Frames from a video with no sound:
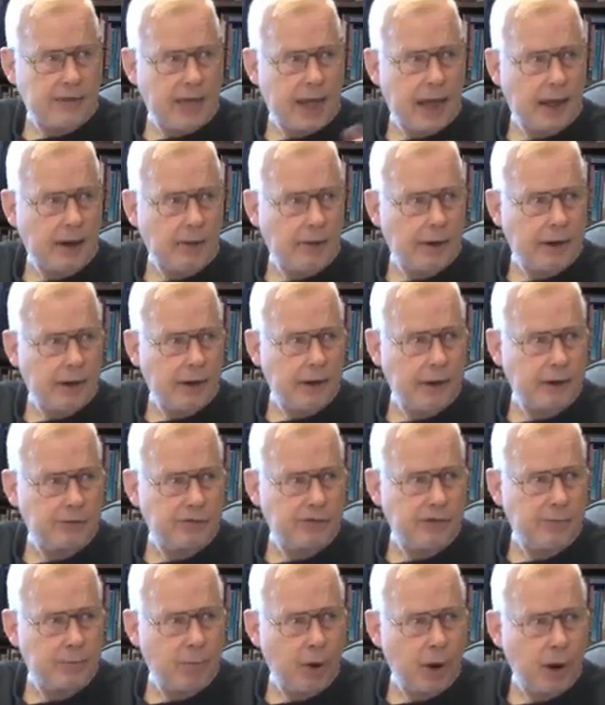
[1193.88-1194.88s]
of that are in
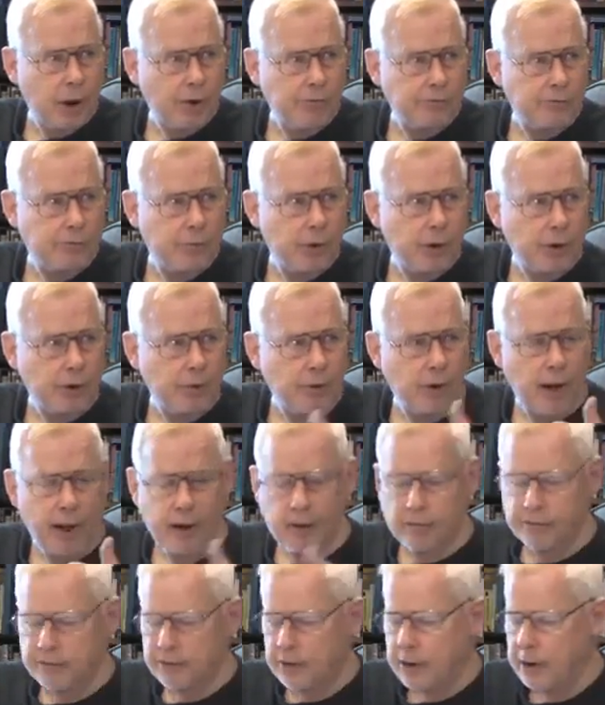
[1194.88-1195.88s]
Jim Marr's book
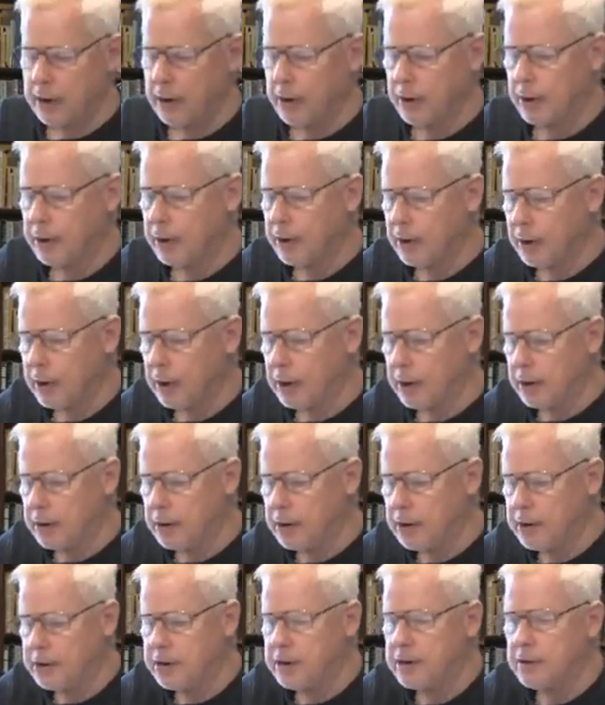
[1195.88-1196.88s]
right over there, and
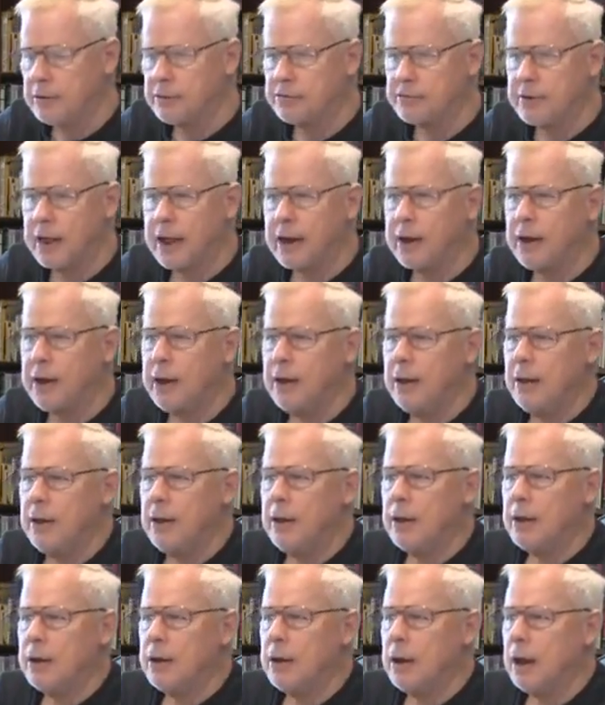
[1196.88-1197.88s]
he deals that
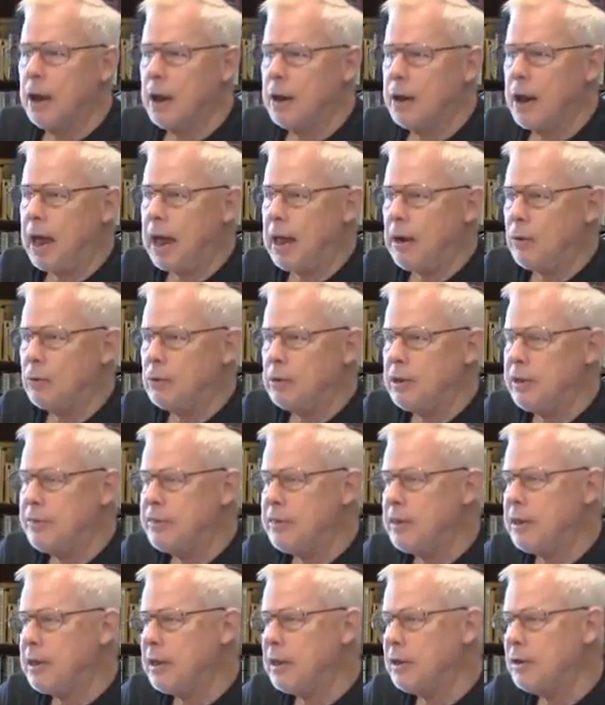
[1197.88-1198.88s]
not only
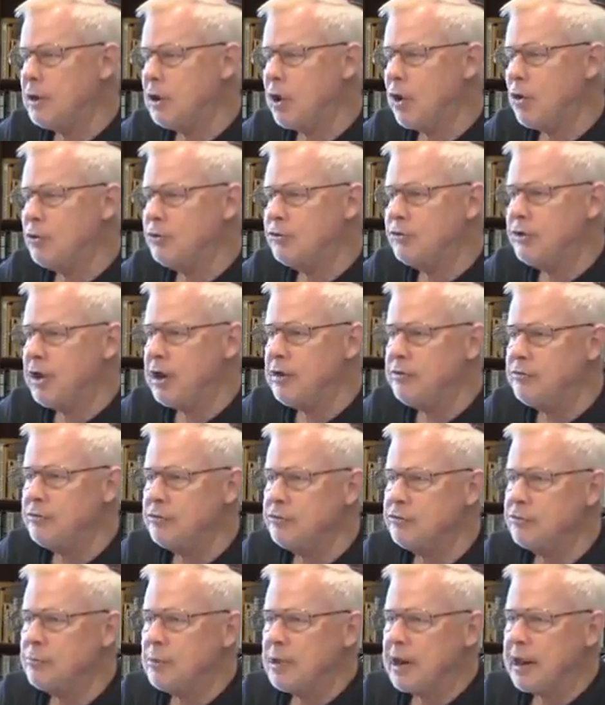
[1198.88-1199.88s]
the
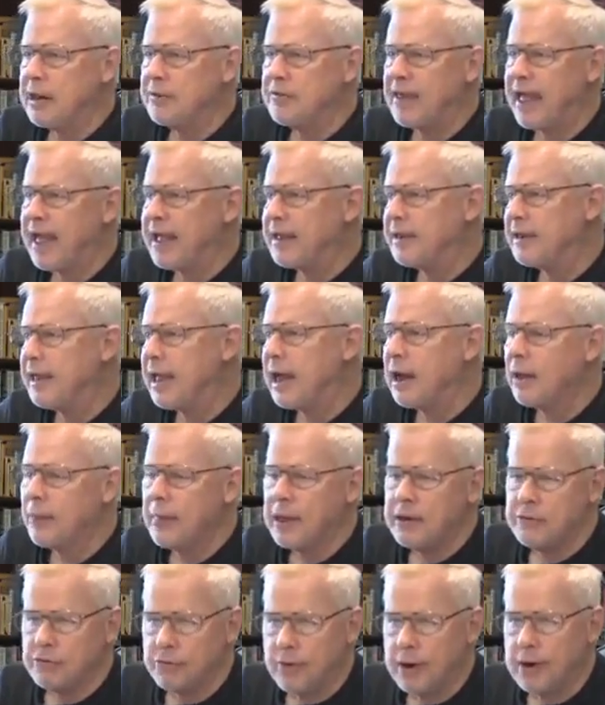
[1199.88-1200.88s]
negotiations, but exactly how
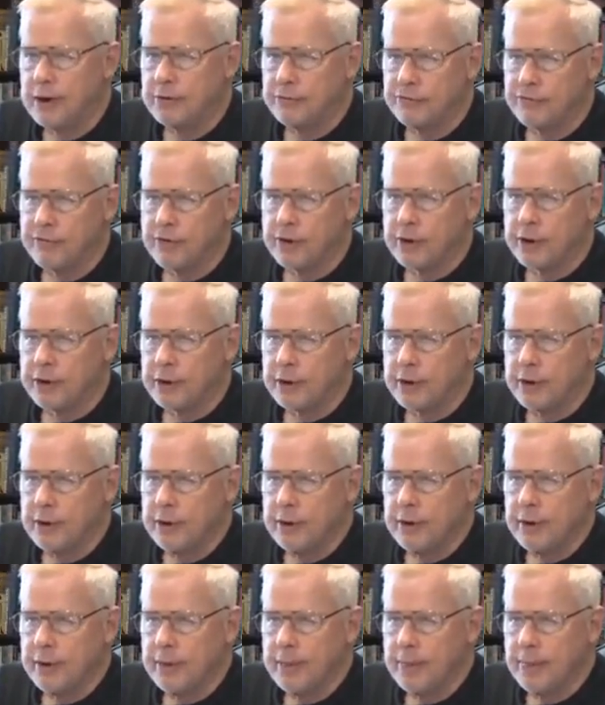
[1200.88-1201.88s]
they transferred it,
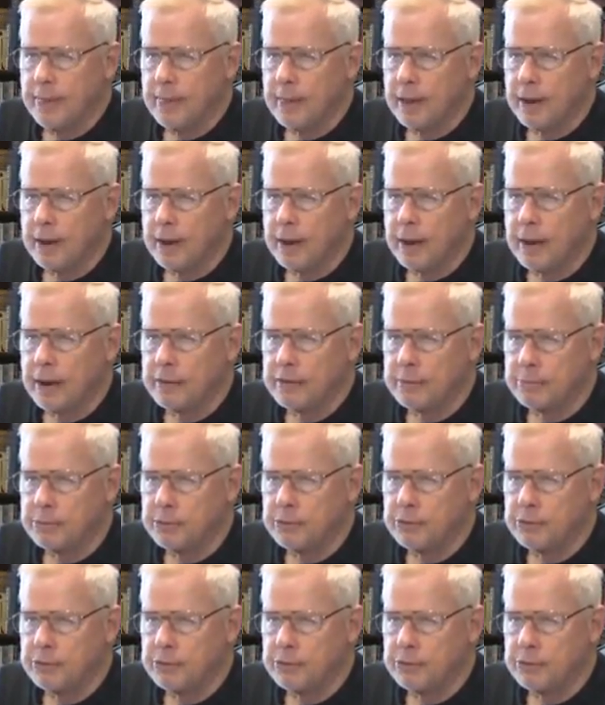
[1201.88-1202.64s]
the